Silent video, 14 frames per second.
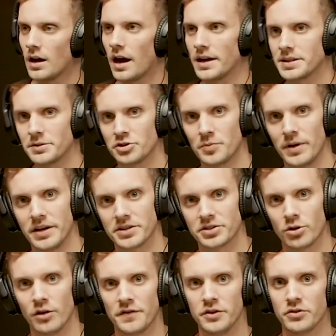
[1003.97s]
I see what you mean.
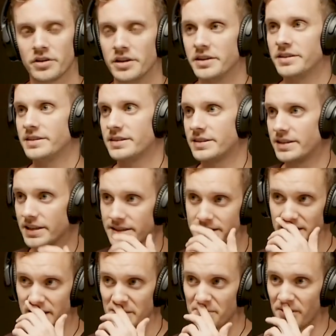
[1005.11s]
So if you
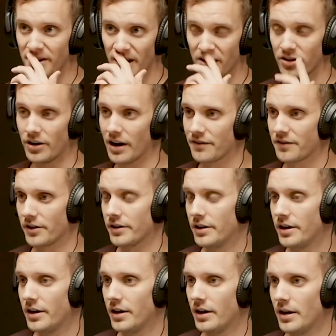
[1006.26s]
consistently put out good effort
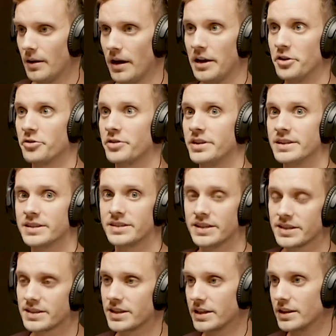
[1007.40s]
and you're
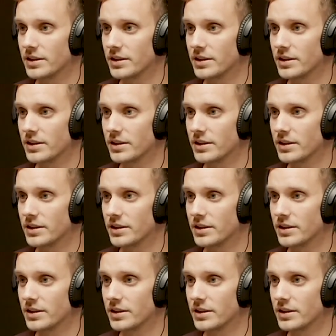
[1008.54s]
consistently